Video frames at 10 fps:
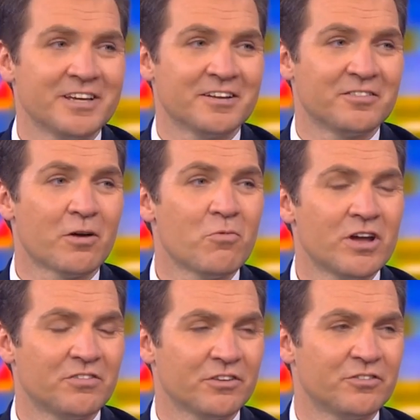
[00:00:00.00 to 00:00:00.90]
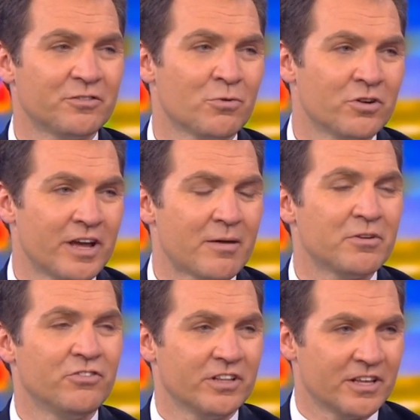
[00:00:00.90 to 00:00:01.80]
leak. In some ways, this is more
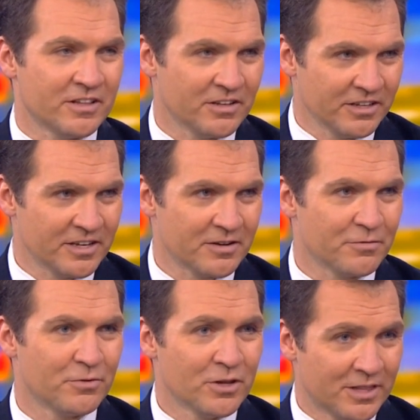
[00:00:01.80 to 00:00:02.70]
damaging than the leak of